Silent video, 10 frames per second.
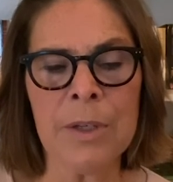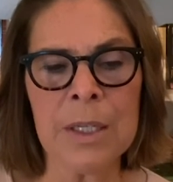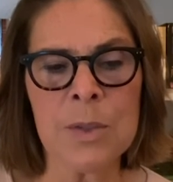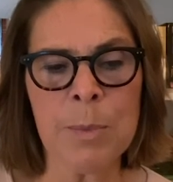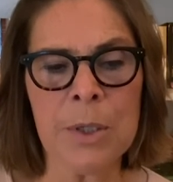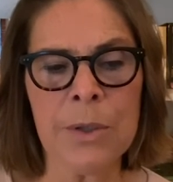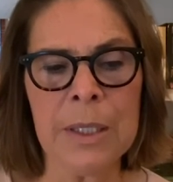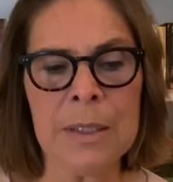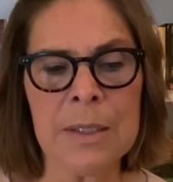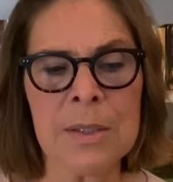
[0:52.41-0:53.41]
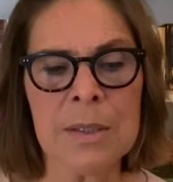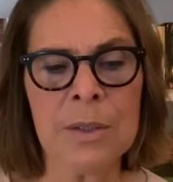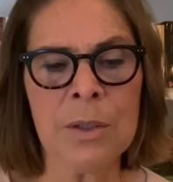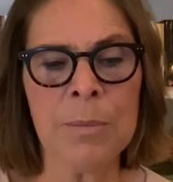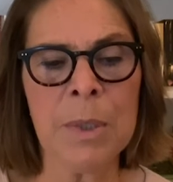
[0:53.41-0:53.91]
an experience,
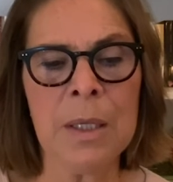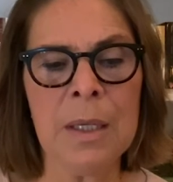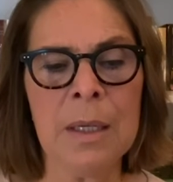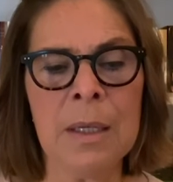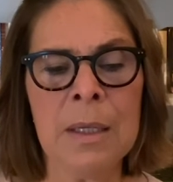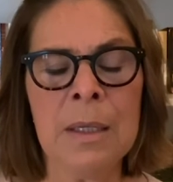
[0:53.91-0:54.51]
could be